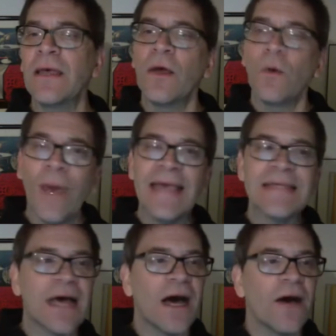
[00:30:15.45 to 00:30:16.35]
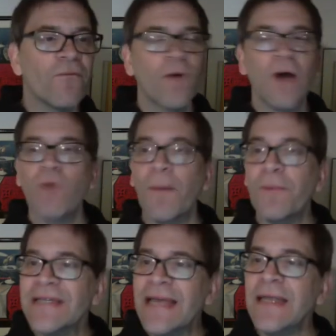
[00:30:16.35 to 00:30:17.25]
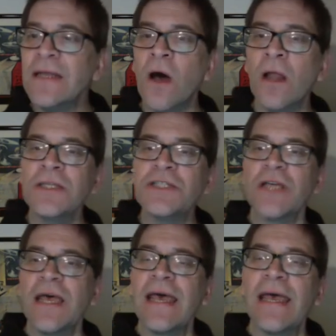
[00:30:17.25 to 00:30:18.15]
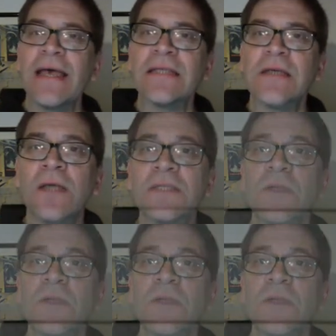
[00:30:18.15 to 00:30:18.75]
ways of representing knowledge. It's also the